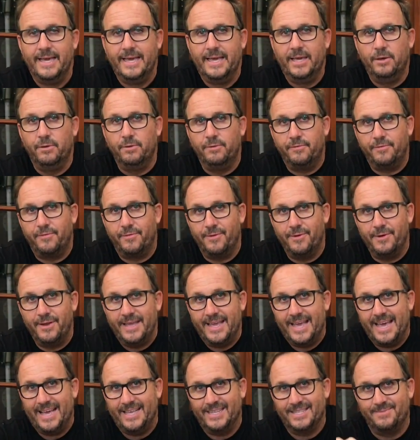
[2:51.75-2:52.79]
Hill
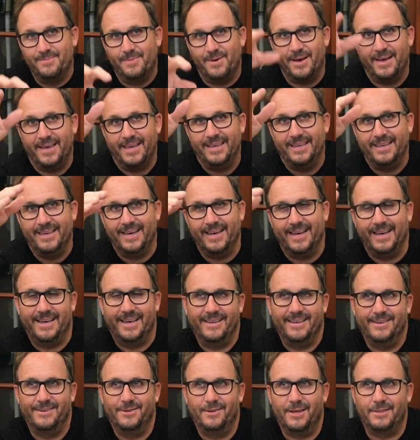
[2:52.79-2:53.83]
3 has my,
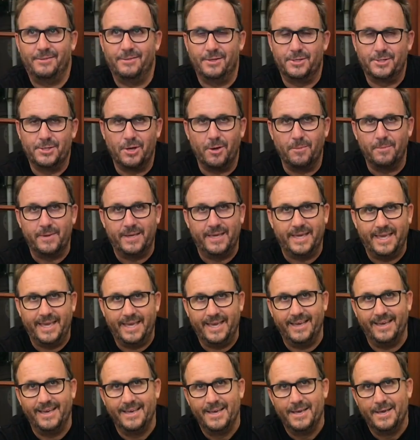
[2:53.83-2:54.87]
like the Top
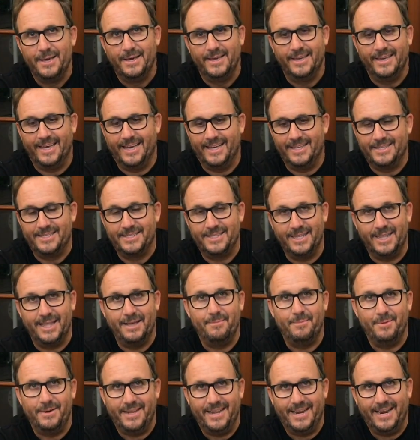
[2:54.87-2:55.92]
Gear
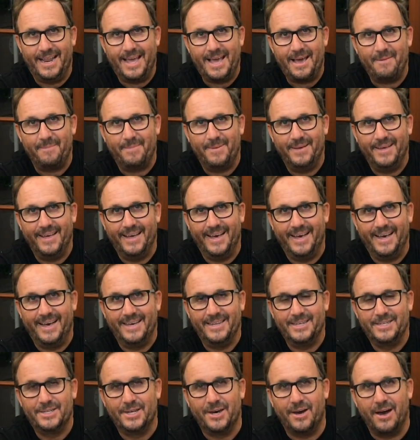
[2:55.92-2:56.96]
celebrity lap
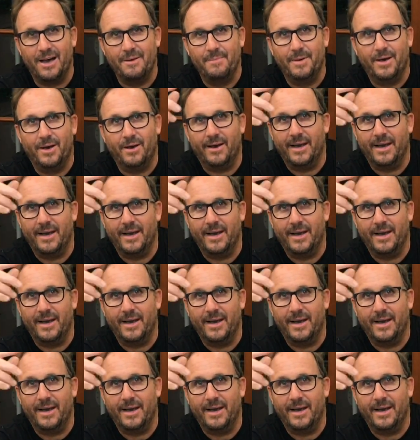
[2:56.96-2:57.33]
timer.